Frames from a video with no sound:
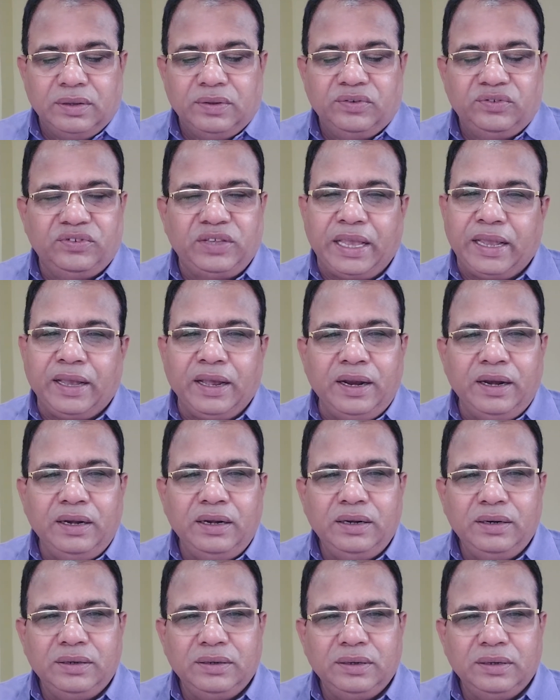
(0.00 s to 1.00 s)

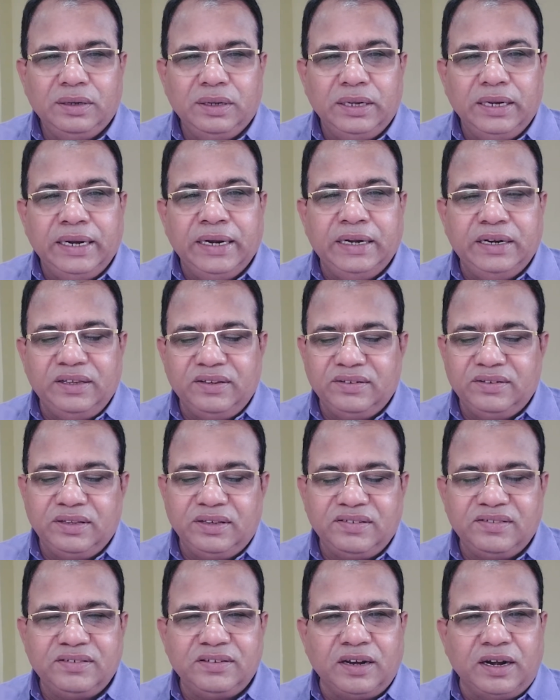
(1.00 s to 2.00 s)
Second, it is
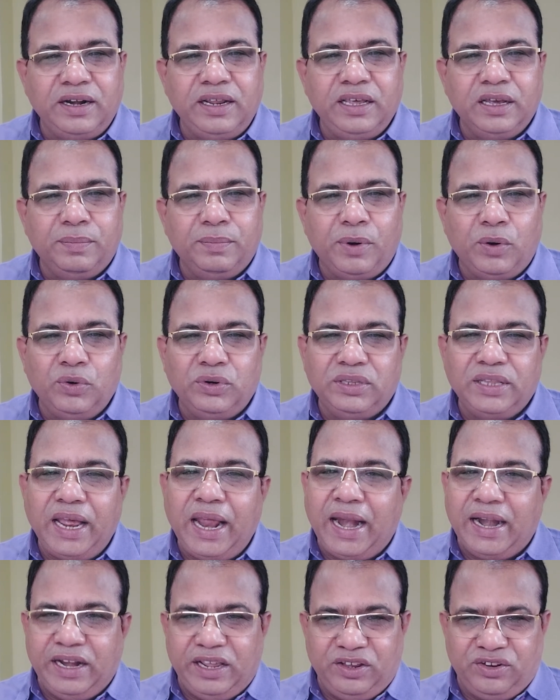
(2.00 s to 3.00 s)
the study about
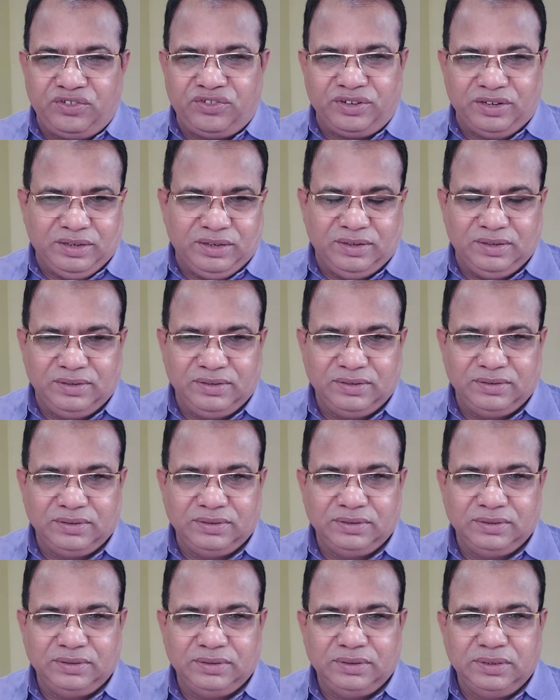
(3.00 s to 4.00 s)
the addiction.
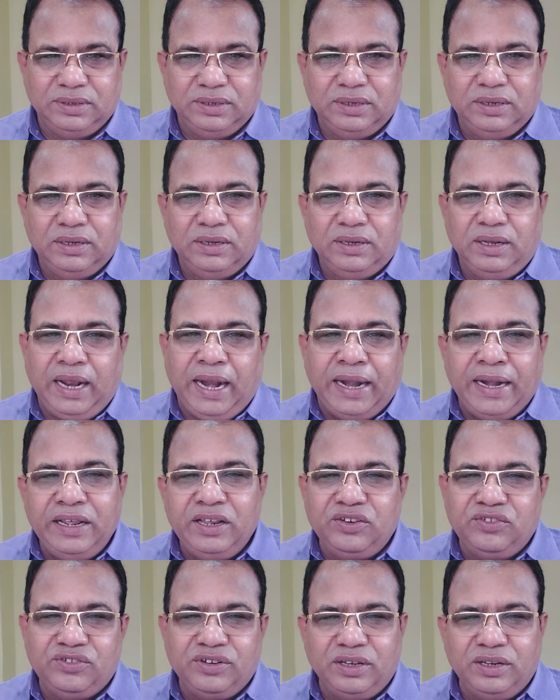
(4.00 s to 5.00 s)

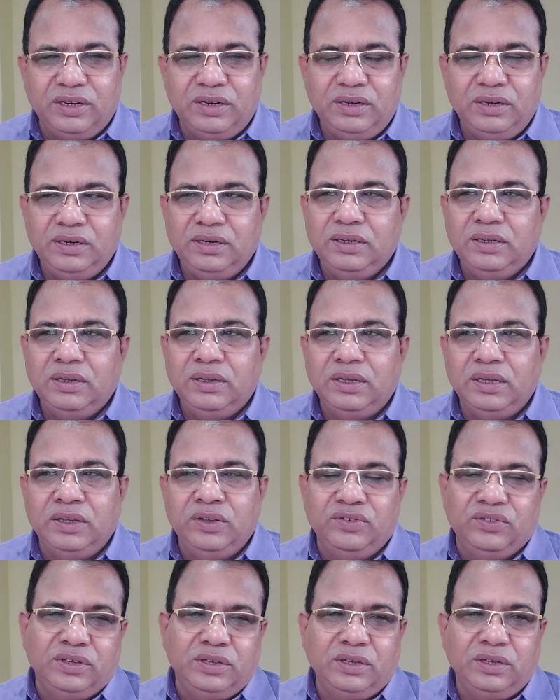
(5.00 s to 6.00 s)
Addiction
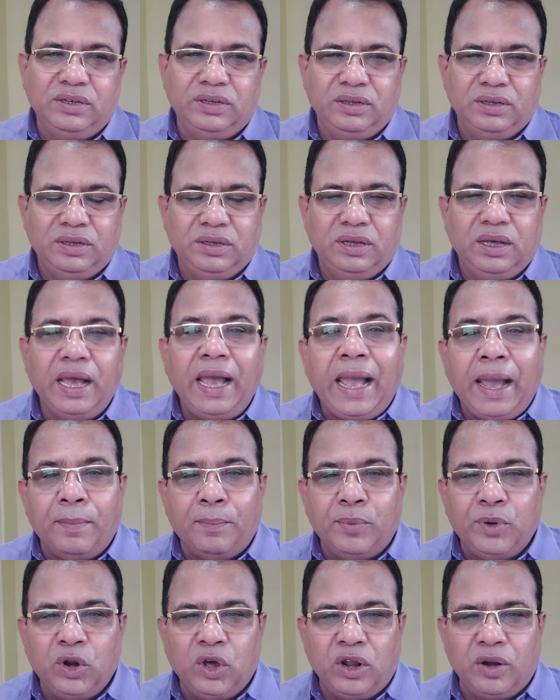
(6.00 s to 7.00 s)
is a
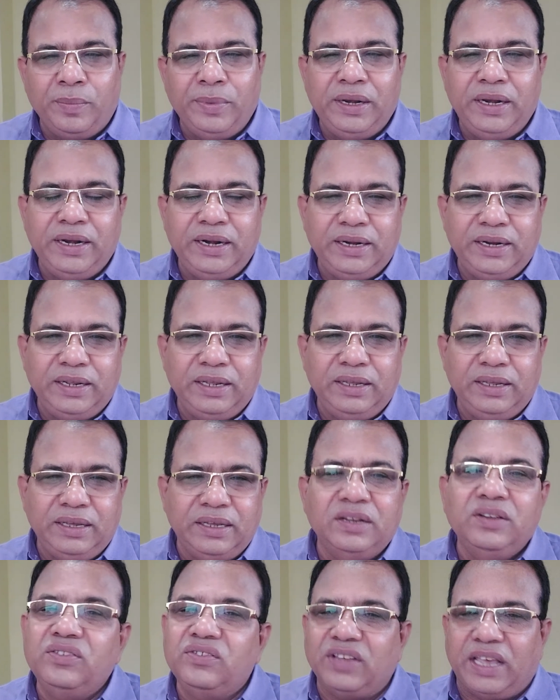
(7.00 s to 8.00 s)
abnormality
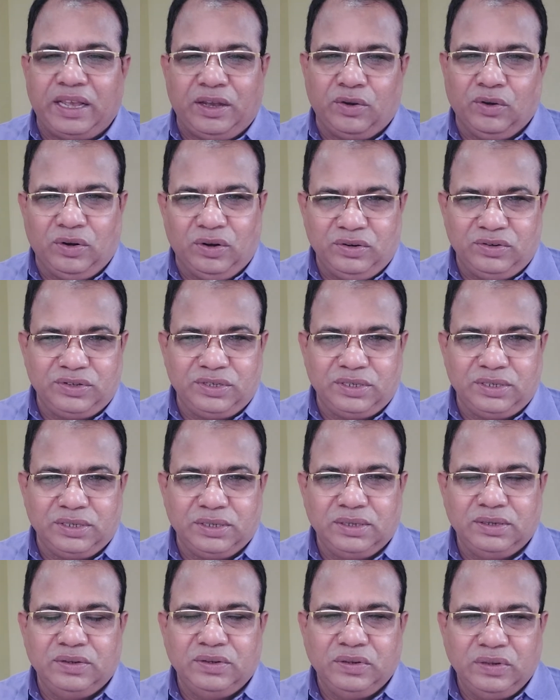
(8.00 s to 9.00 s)
in psychology.
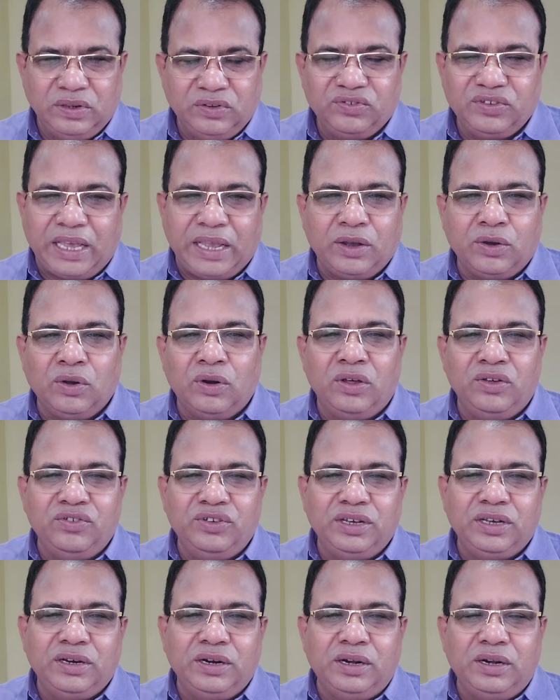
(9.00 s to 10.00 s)
In
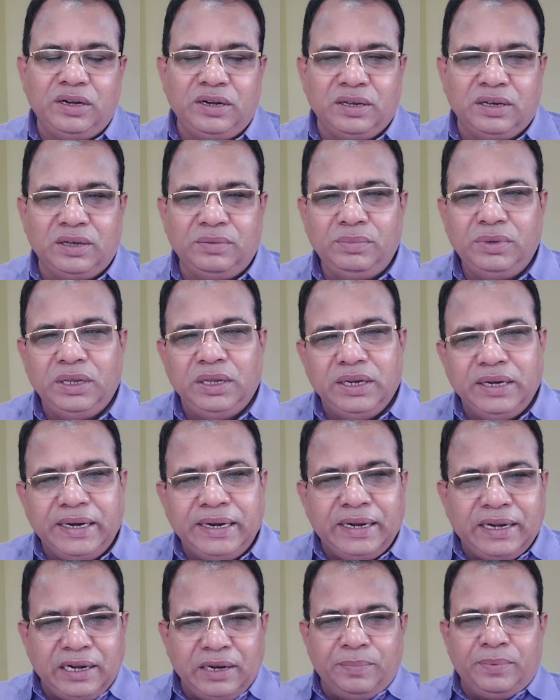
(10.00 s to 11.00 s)
psychological term,
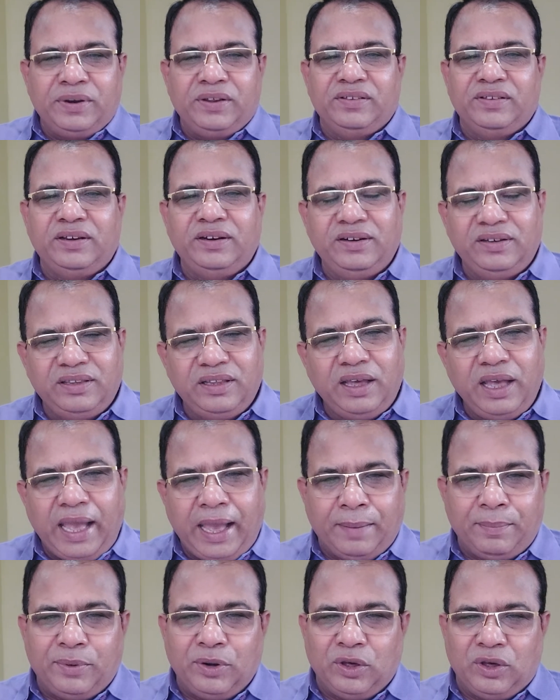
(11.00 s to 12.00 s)
it represents the
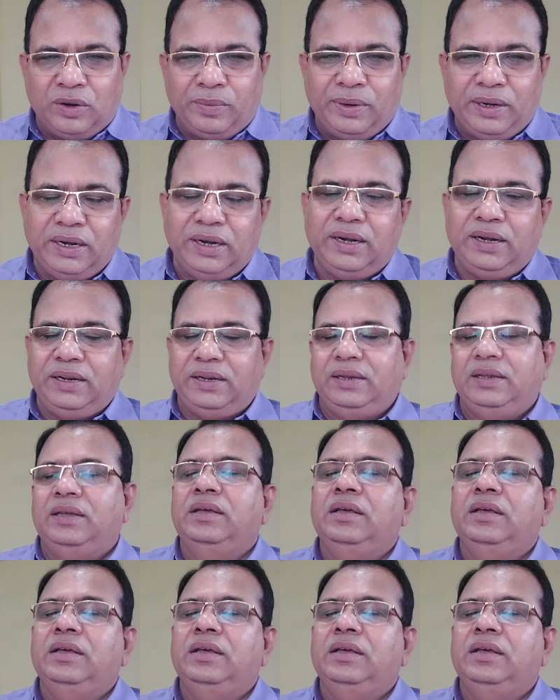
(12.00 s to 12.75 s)
abnormality.